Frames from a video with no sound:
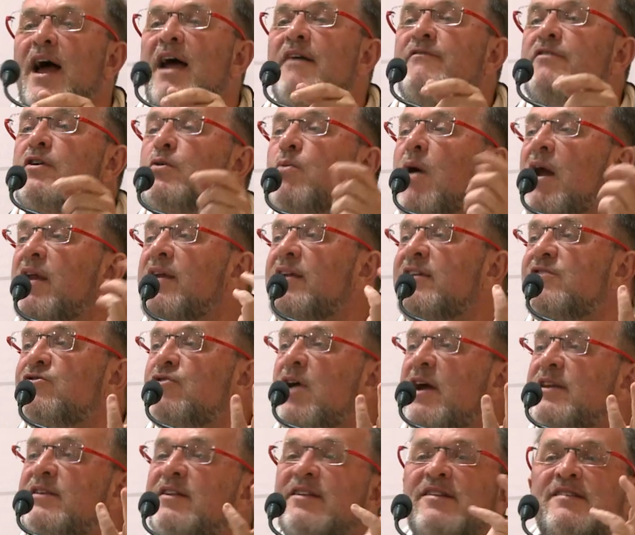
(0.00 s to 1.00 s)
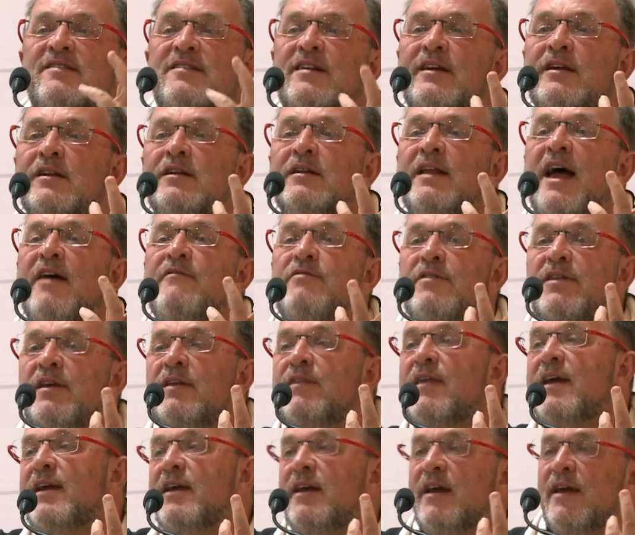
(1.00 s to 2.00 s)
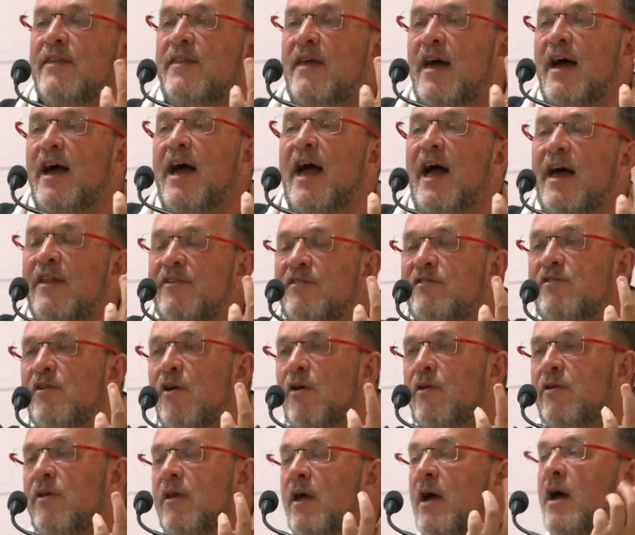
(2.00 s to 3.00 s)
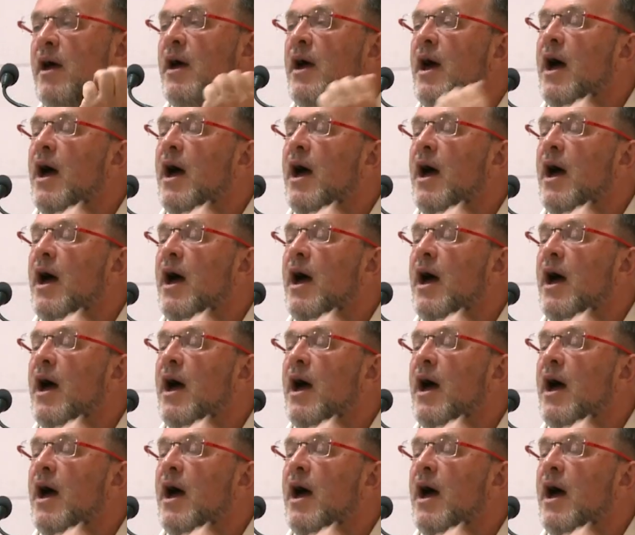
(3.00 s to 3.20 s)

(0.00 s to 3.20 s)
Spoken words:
Everyone is trying to steal everything they can get their hands on.